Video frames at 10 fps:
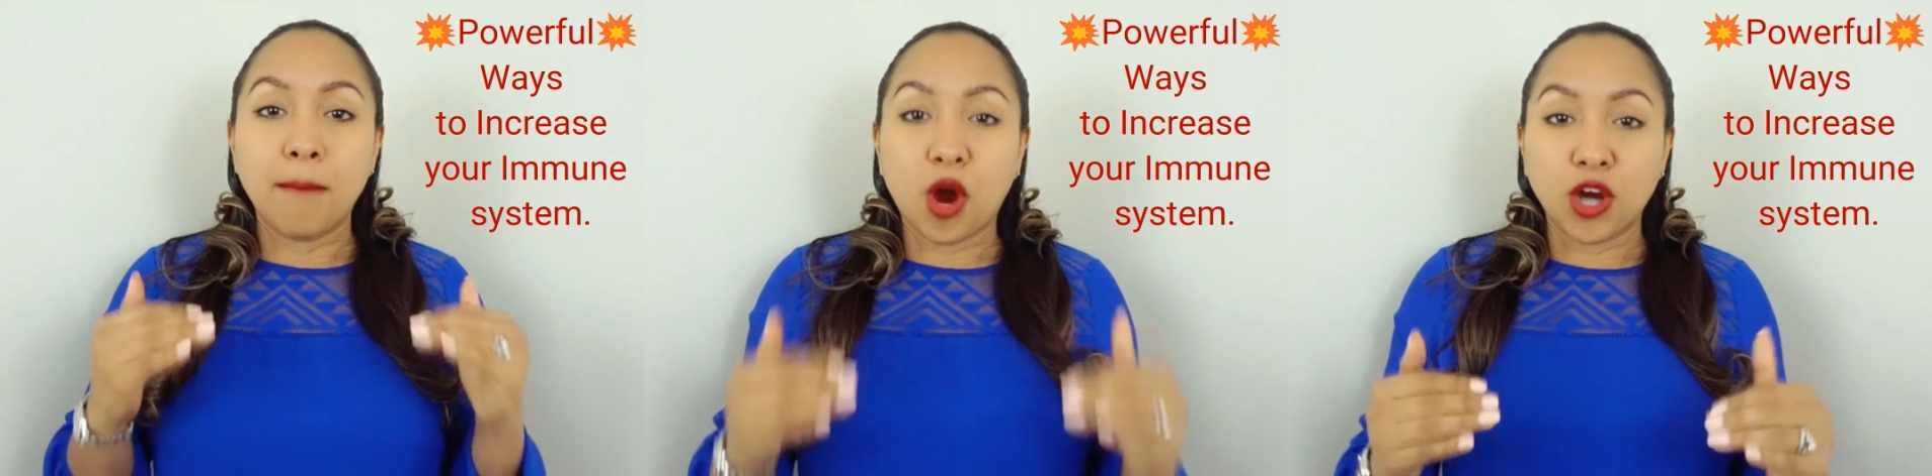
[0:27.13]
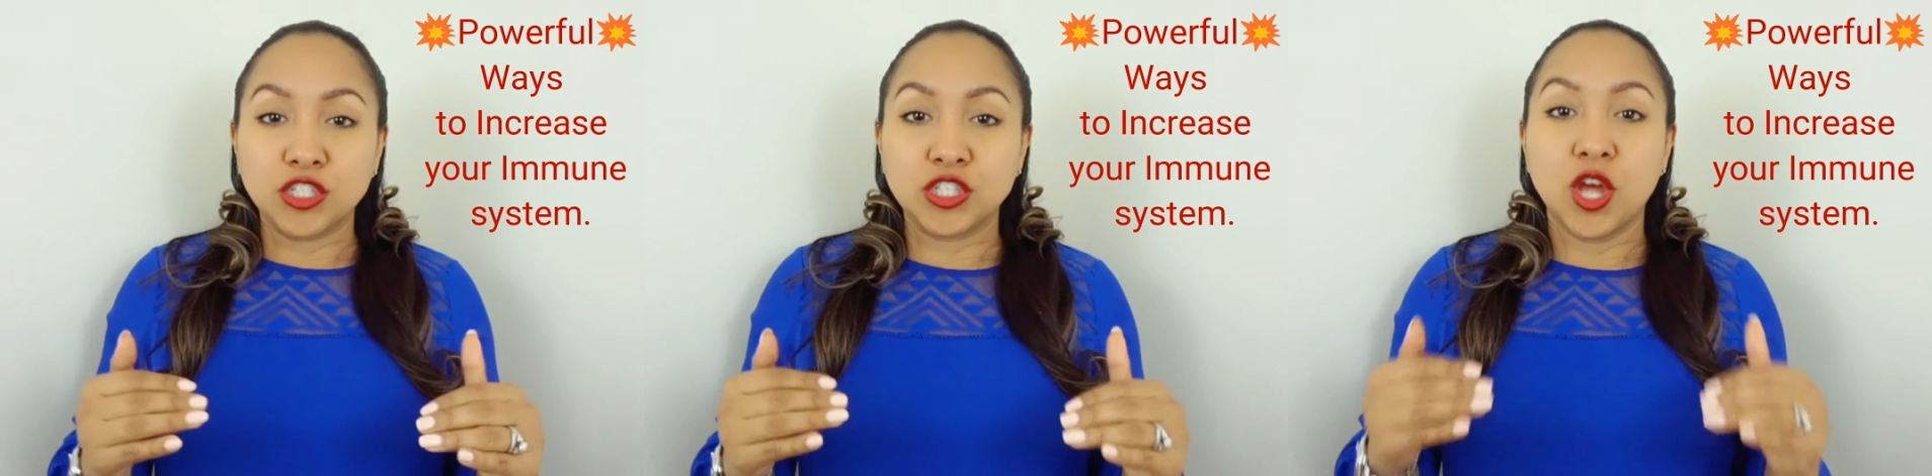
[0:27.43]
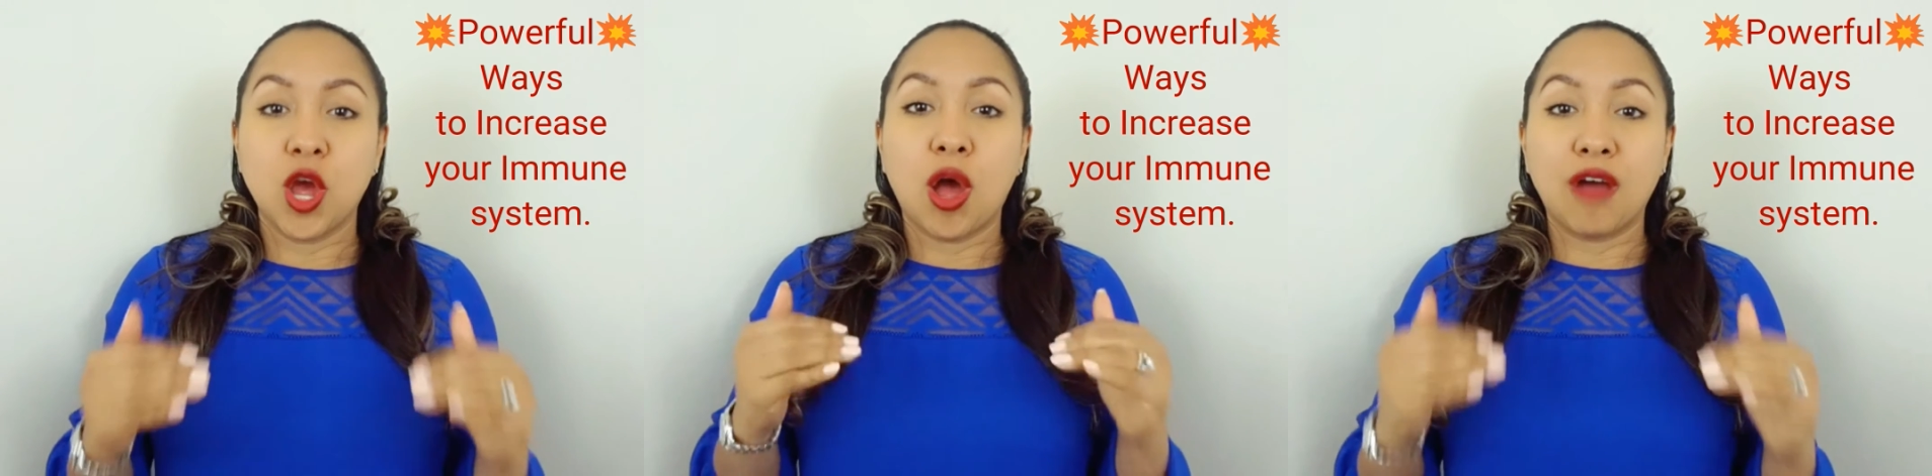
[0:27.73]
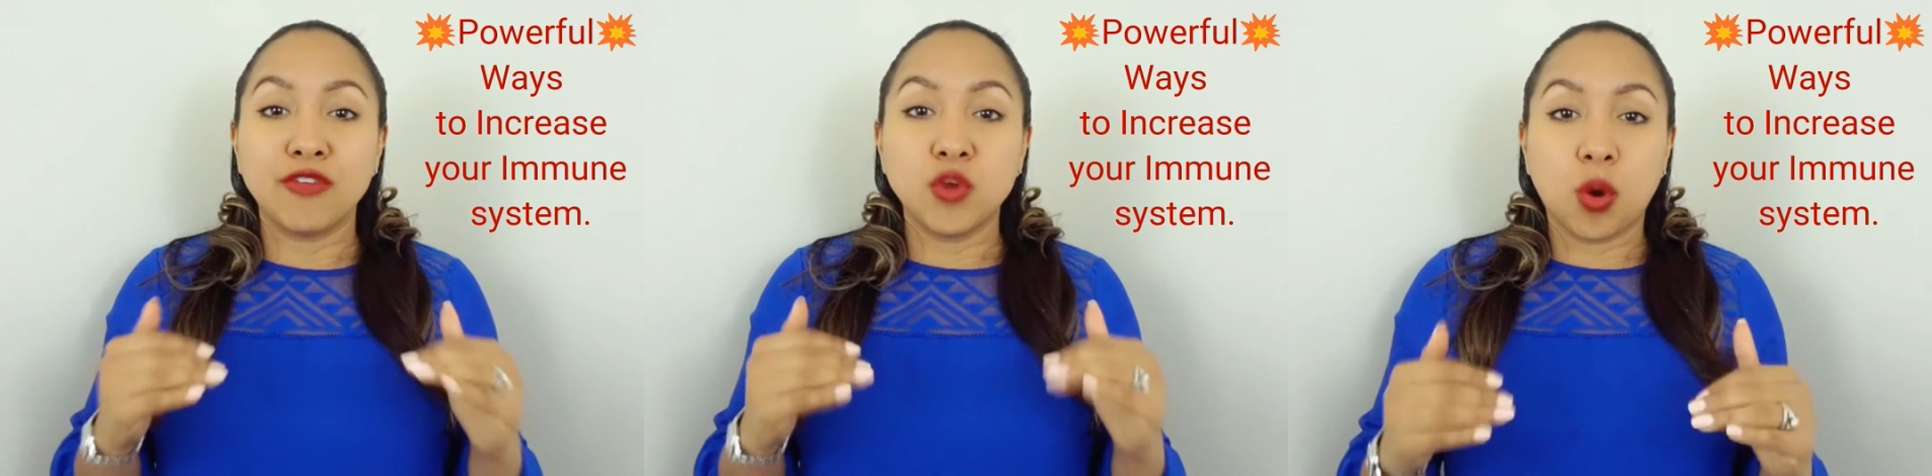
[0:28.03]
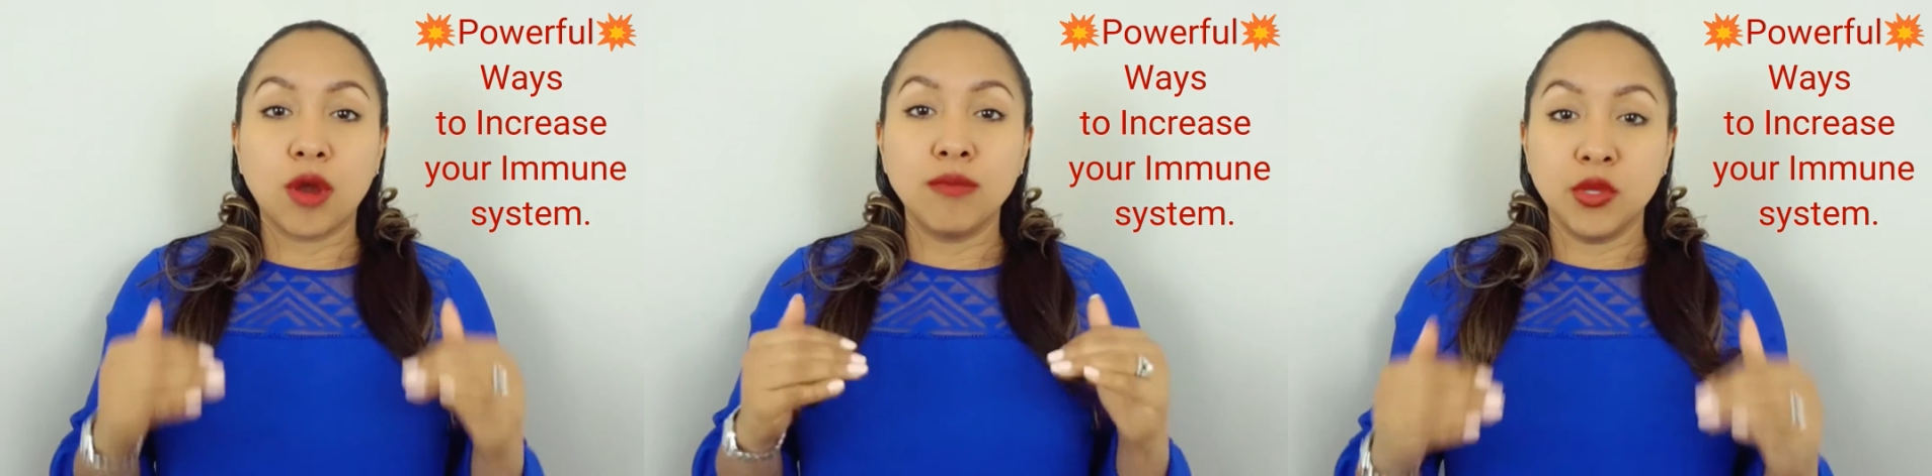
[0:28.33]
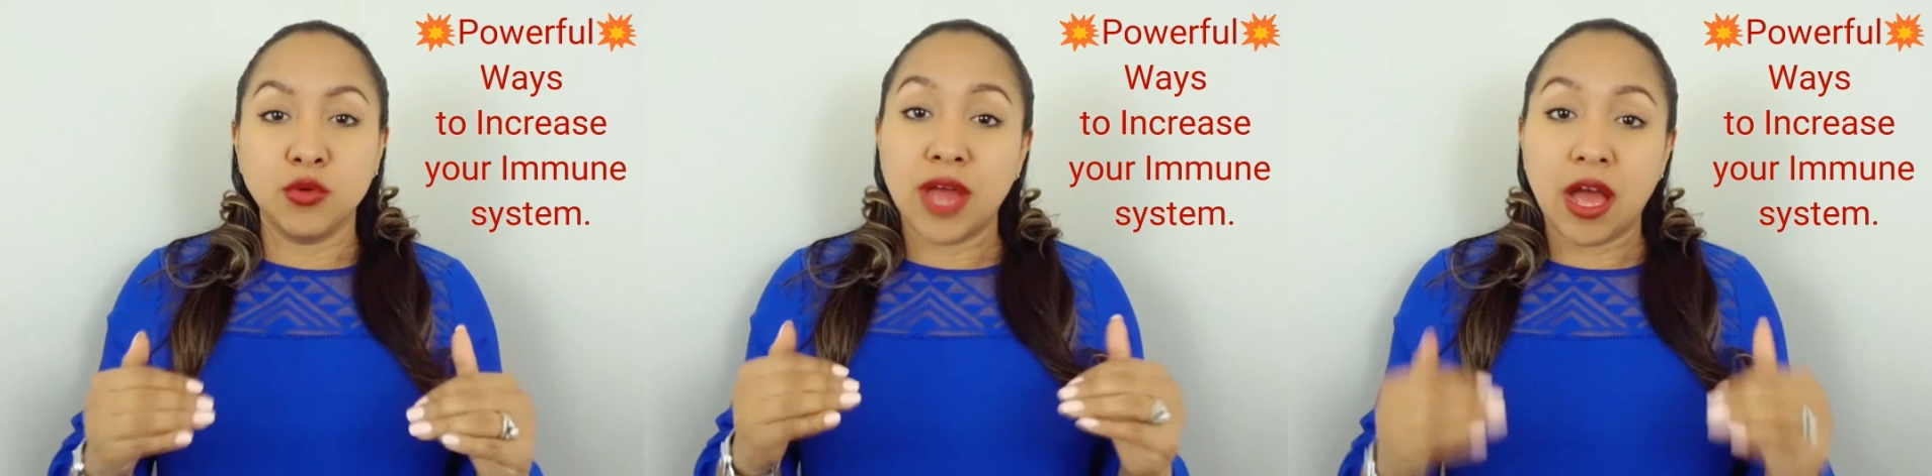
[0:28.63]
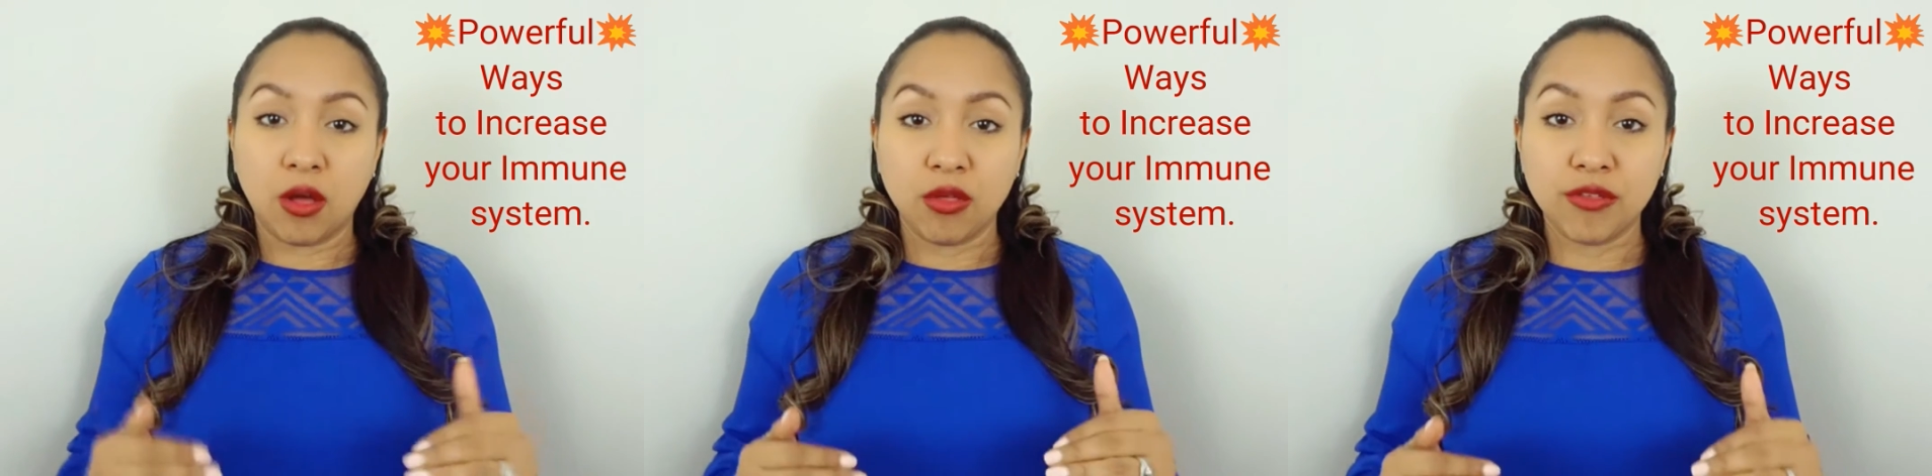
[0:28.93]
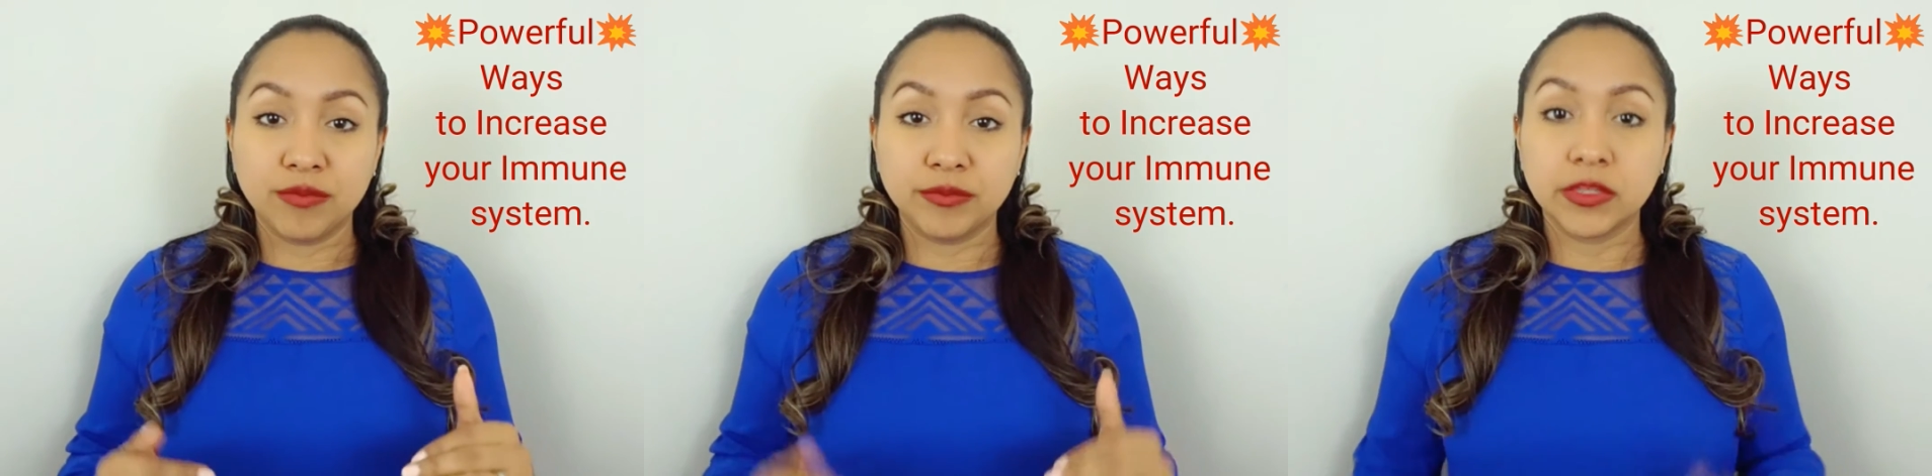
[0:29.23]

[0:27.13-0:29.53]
parts of your immune health.